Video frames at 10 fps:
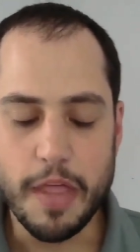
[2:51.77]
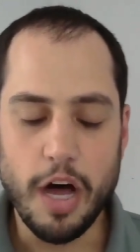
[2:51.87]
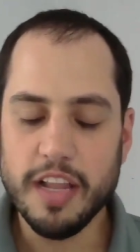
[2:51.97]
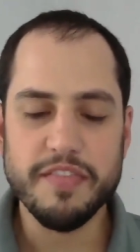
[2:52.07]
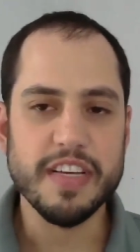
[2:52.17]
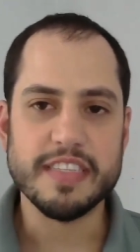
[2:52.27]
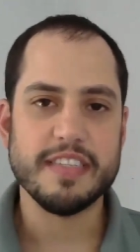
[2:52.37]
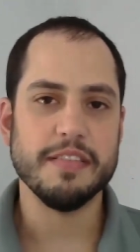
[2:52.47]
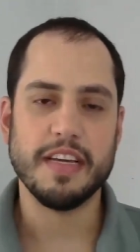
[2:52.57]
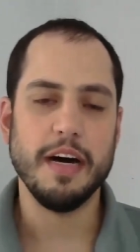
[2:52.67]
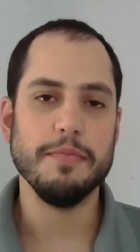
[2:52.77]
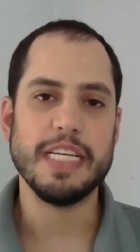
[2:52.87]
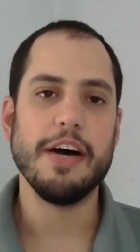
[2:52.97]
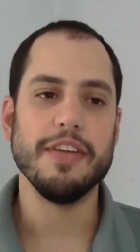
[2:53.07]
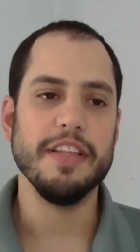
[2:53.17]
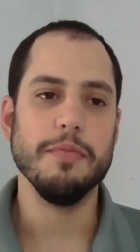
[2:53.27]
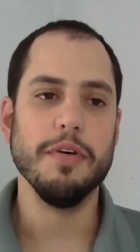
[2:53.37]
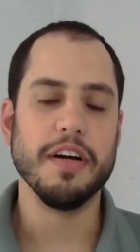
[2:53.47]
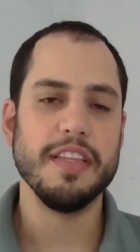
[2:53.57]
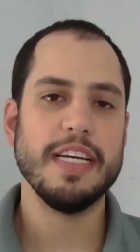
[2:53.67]
all of this comes out in the
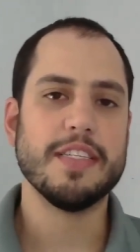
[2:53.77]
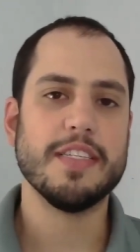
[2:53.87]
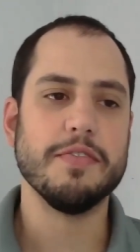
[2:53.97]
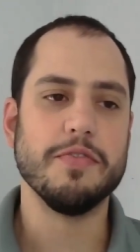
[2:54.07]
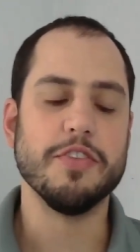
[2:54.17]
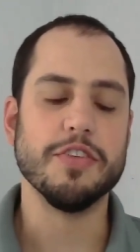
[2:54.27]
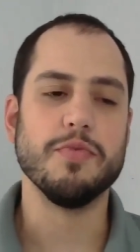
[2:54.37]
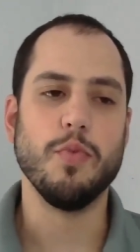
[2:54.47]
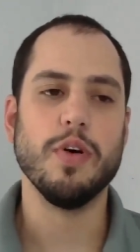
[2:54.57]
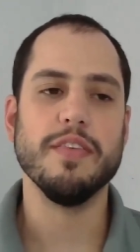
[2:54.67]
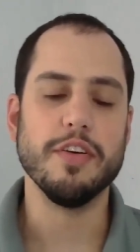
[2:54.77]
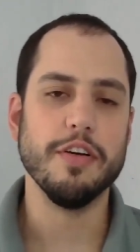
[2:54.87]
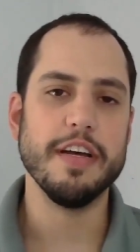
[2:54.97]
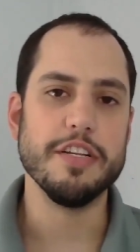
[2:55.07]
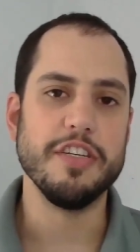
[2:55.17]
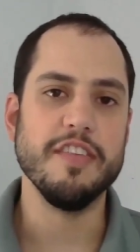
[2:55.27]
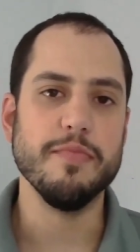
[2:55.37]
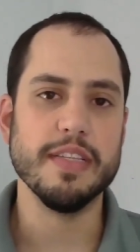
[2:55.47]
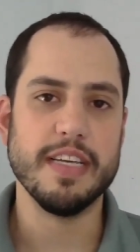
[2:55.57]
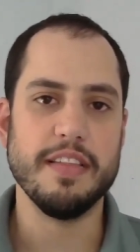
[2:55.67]
book and that's just one of the great
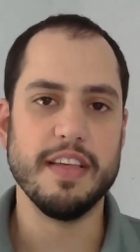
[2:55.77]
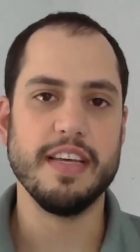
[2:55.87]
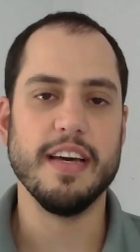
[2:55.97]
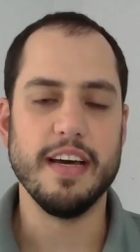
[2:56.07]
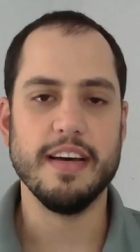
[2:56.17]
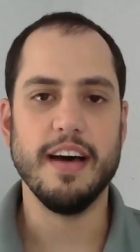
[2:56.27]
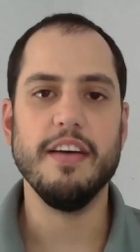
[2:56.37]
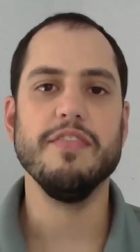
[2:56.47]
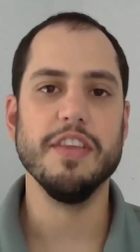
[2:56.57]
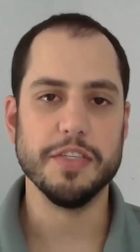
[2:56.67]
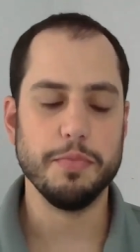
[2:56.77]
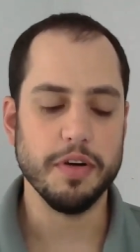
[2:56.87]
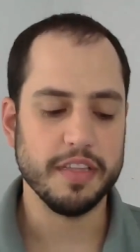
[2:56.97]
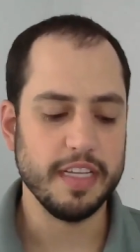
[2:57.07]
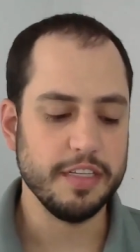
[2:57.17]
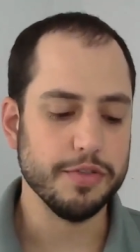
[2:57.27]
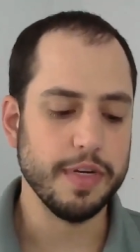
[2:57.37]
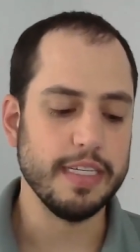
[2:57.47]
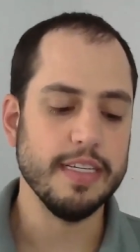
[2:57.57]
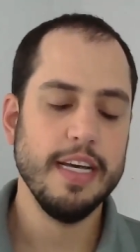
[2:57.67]
achievements i think uh, of this book that he's
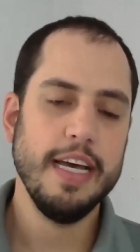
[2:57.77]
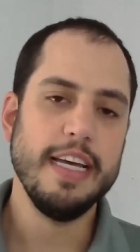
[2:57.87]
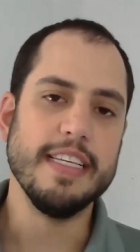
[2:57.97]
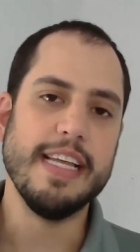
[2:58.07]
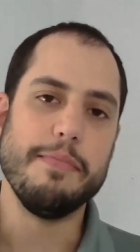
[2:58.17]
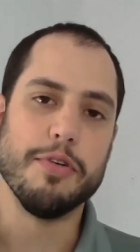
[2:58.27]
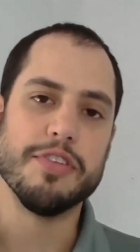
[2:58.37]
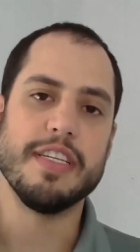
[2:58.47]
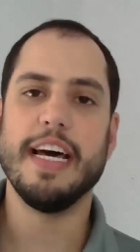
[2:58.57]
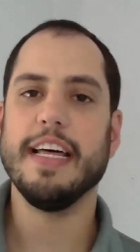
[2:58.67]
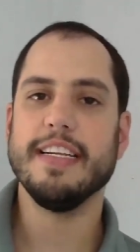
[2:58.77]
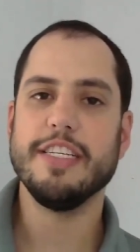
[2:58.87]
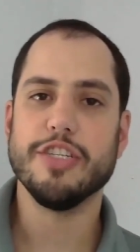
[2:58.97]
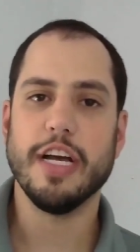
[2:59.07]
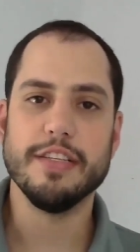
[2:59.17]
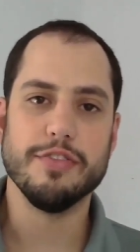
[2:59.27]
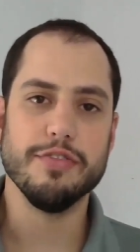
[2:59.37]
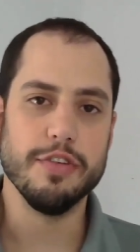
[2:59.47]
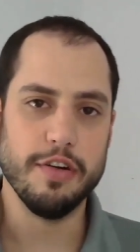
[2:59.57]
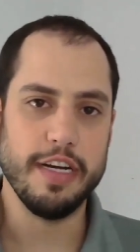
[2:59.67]
written is that personality shines
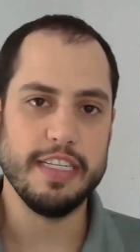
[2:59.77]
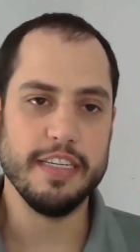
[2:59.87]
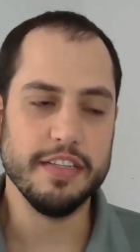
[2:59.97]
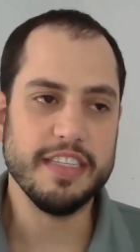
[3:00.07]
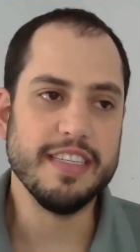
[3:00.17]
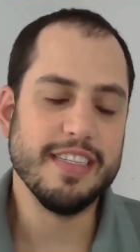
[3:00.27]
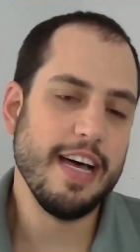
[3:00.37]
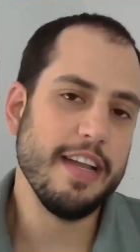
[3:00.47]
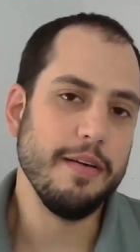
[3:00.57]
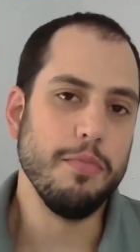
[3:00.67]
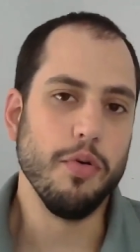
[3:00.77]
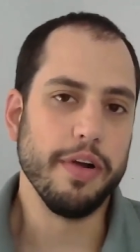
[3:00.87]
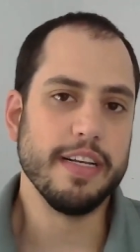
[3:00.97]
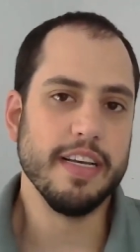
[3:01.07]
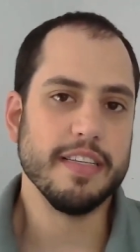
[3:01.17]
through a great deal this is not a boring